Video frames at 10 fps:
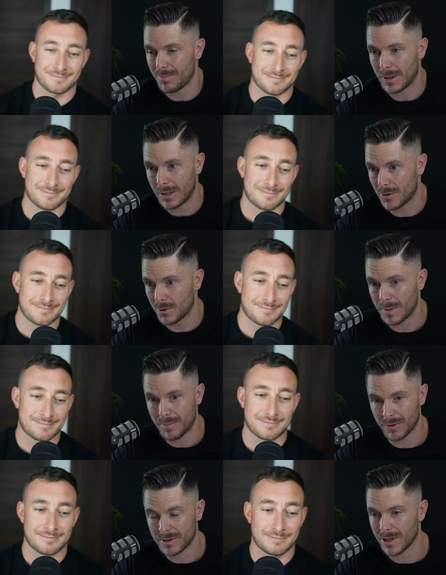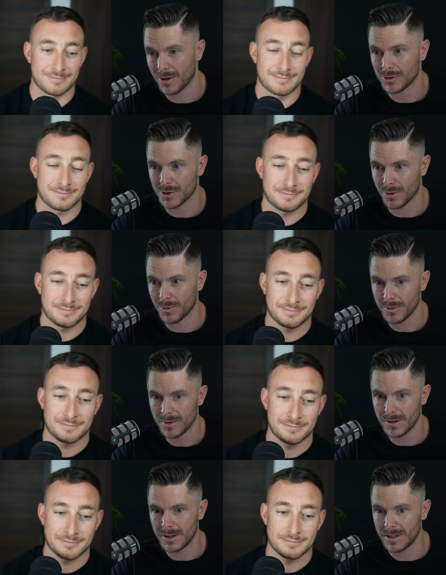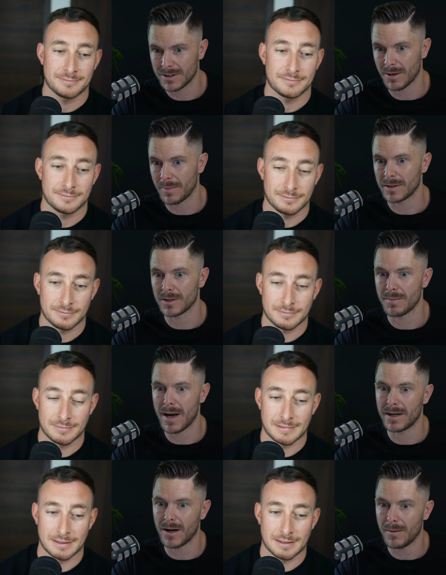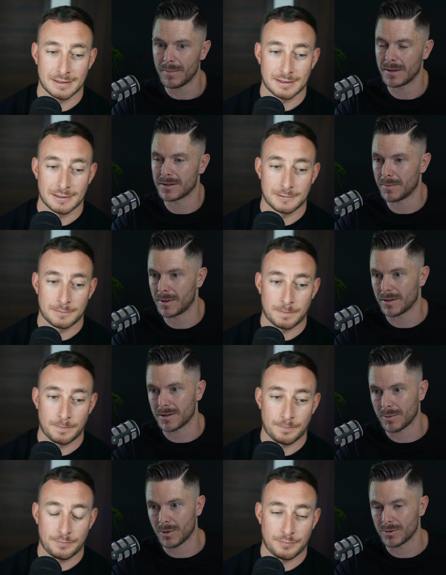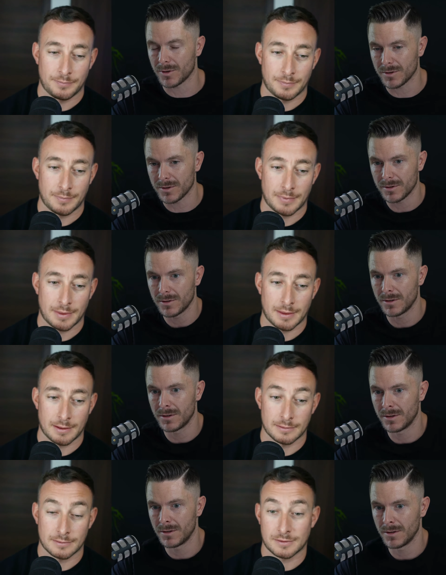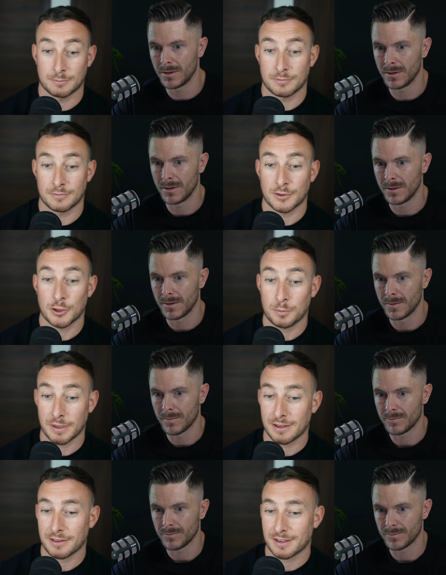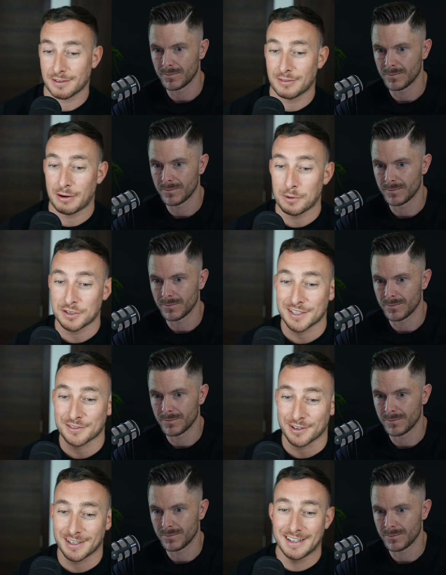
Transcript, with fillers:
Speaker 1: could be pretty illogical. It's something that's made up and something that's subconscious.
Speaker 2: Could be. I think it very much is right.